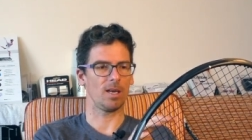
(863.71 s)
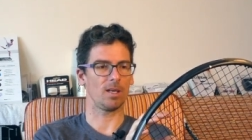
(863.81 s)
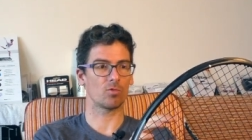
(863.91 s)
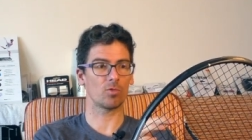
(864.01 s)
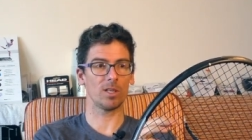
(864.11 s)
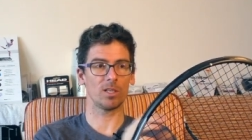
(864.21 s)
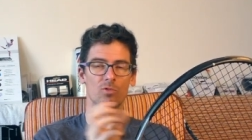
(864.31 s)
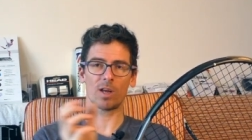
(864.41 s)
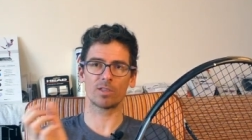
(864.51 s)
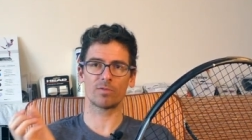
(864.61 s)
it really
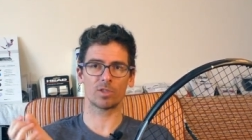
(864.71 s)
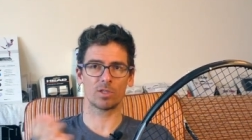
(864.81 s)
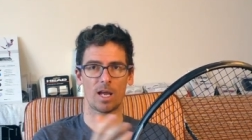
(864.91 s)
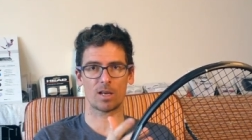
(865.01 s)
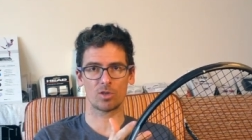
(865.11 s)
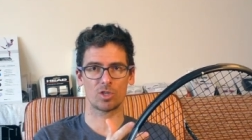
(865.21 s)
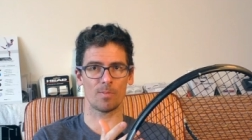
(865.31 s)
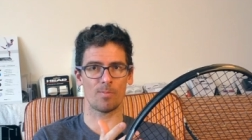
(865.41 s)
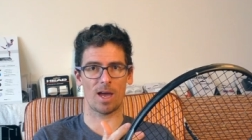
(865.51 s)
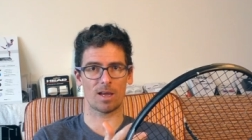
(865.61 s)
transfers the energy
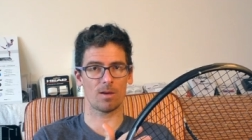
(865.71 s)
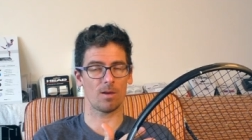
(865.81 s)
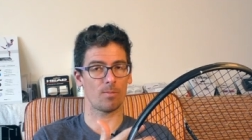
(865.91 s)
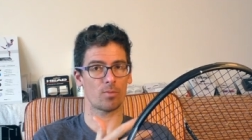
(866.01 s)
back